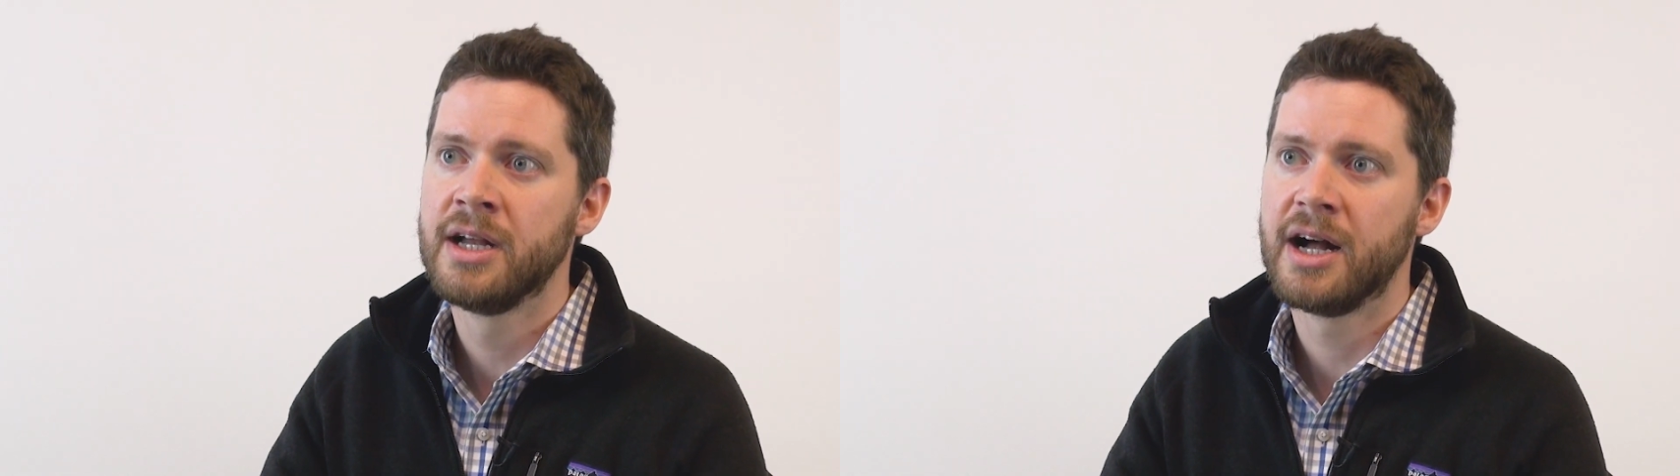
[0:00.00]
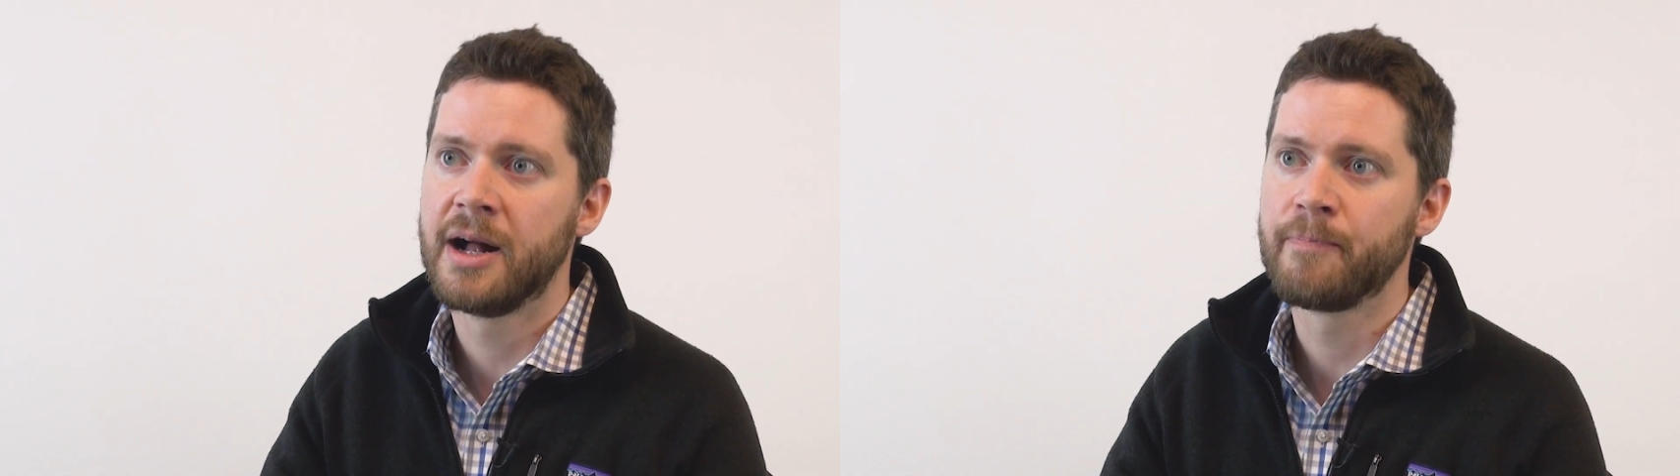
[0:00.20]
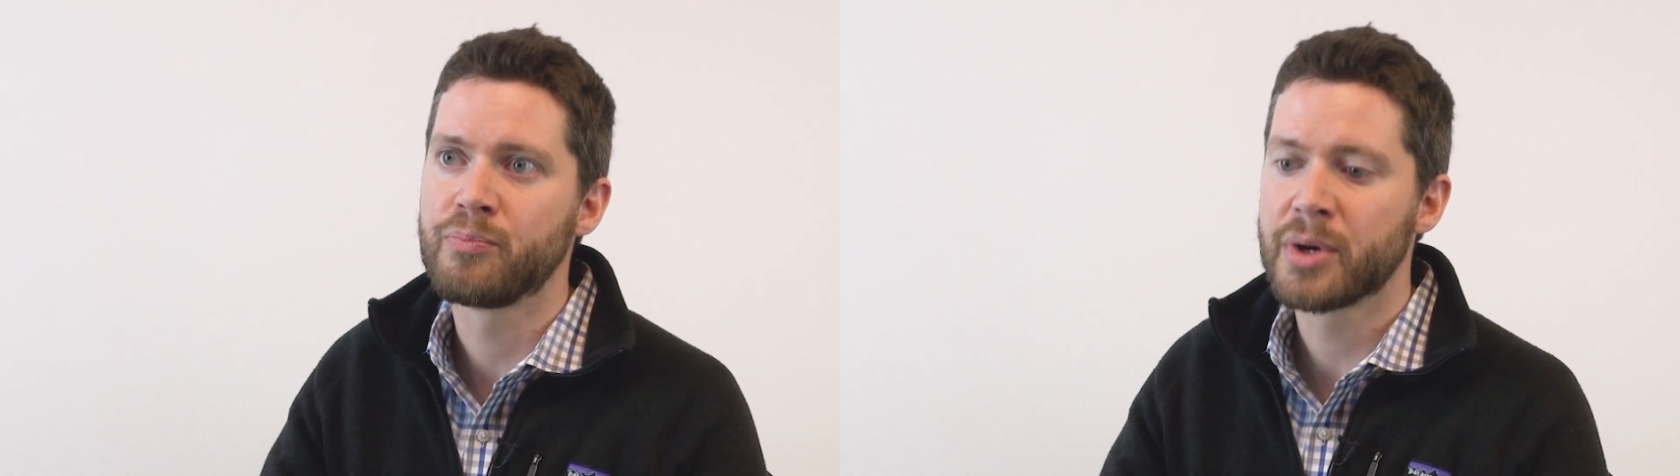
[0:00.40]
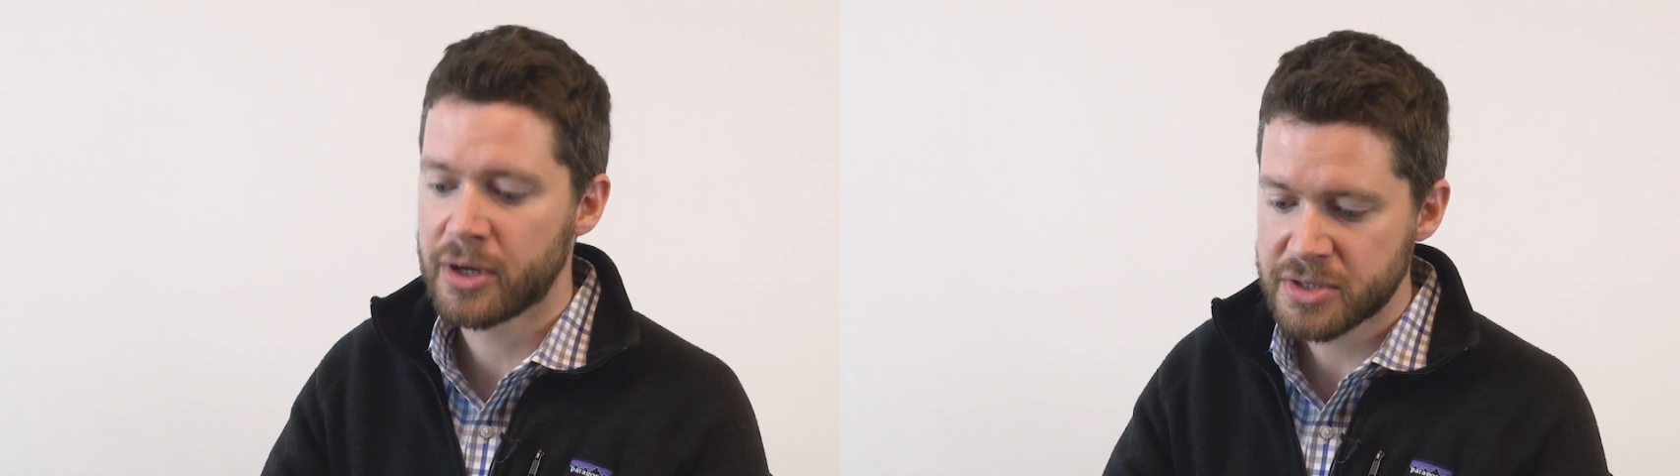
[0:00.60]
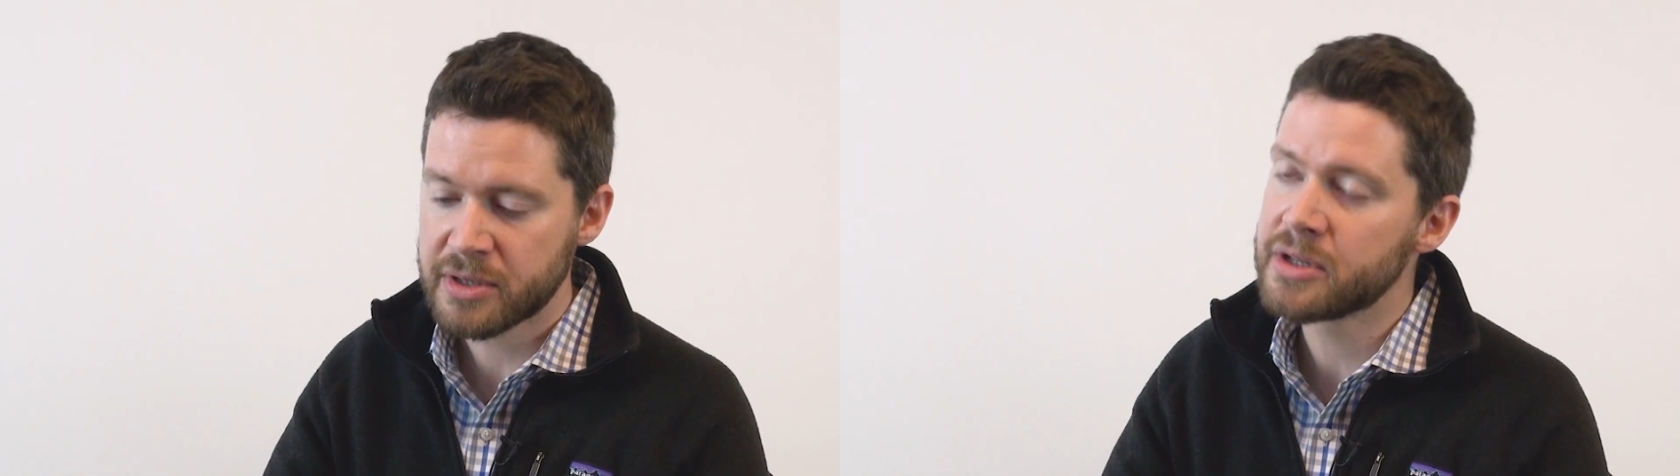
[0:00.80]
but
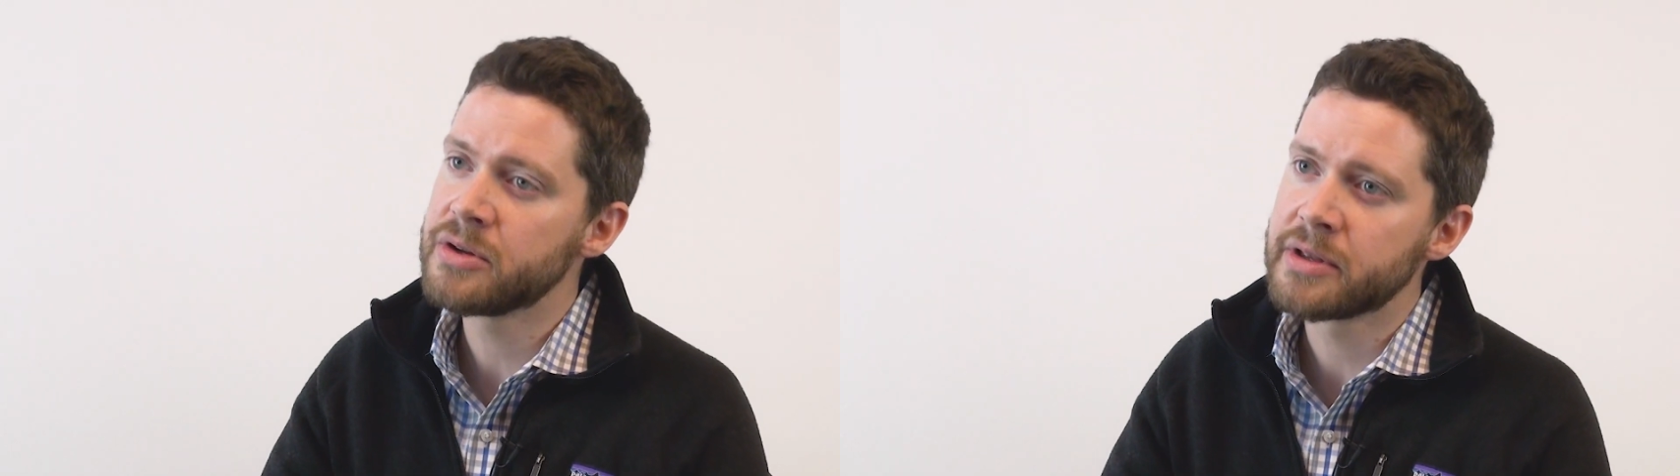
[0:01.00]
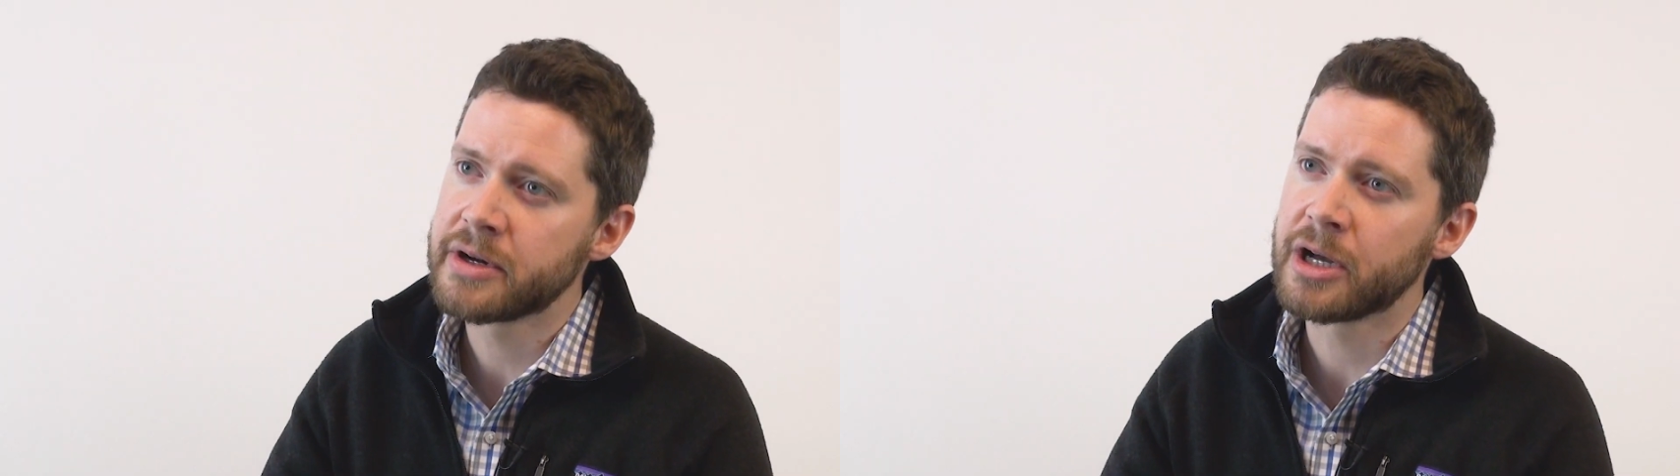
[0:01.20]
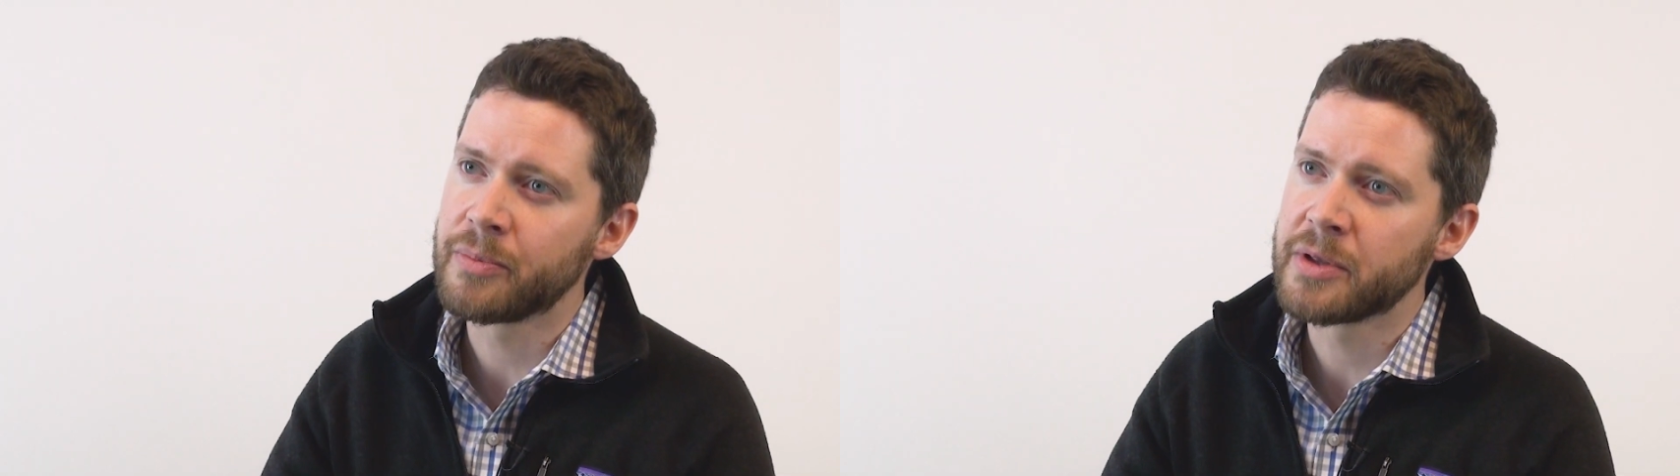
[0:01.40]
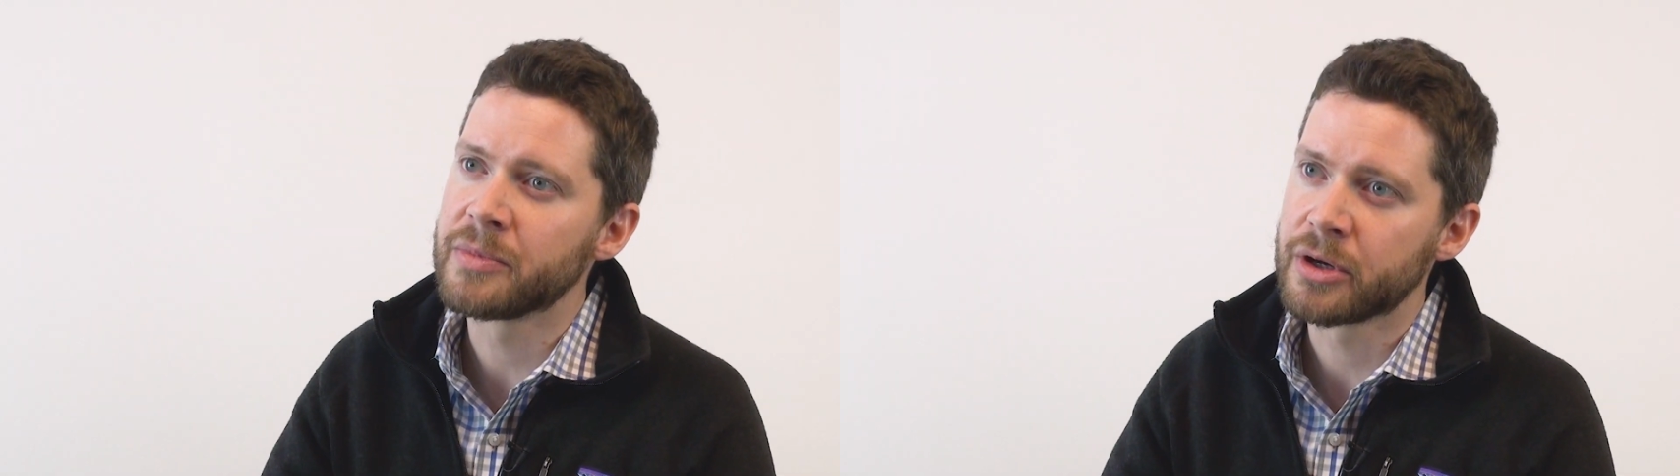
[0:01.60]
also that you're there to help them